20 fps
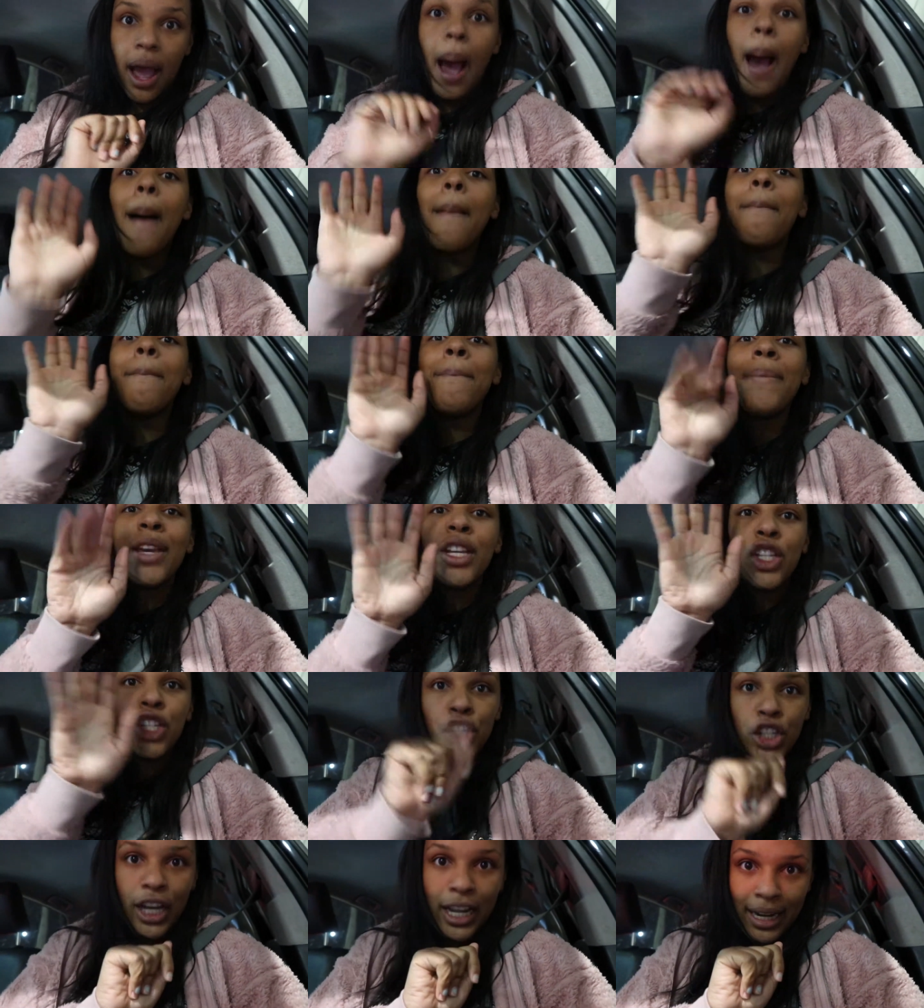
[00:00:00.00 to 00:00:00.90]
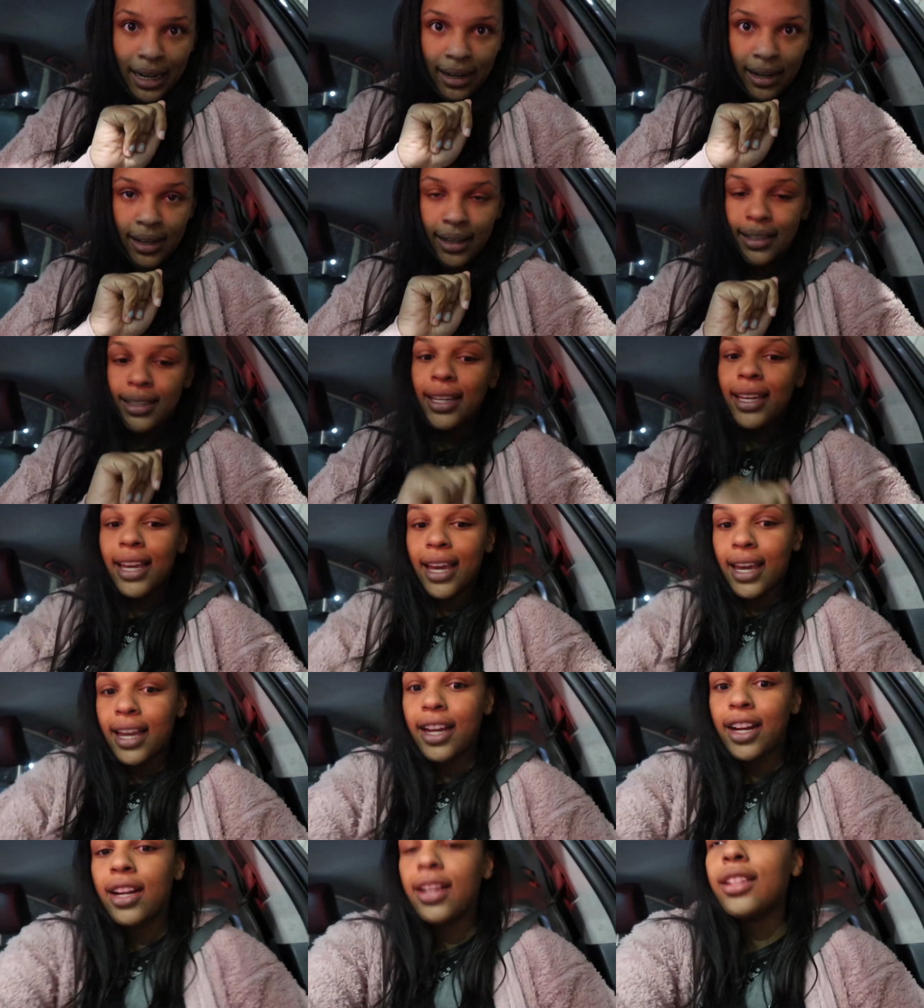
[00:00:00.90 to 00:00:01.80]
a mission to
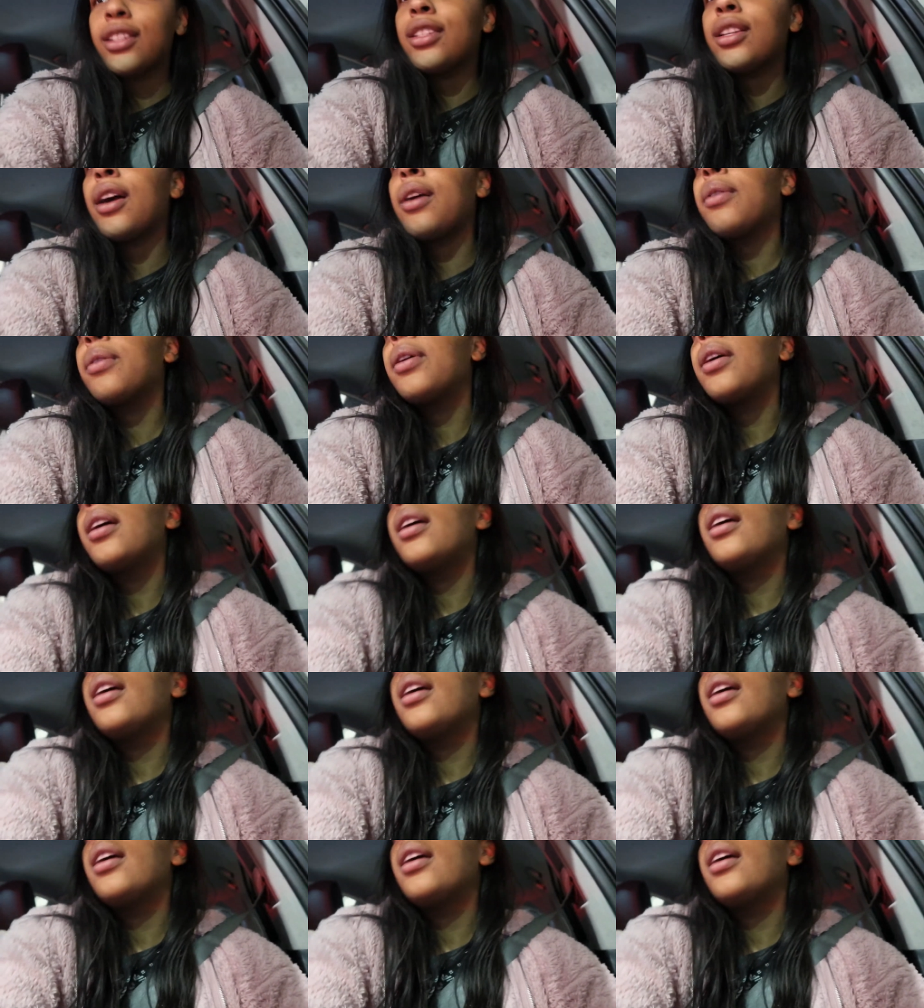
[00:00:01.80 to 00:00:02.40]
get here so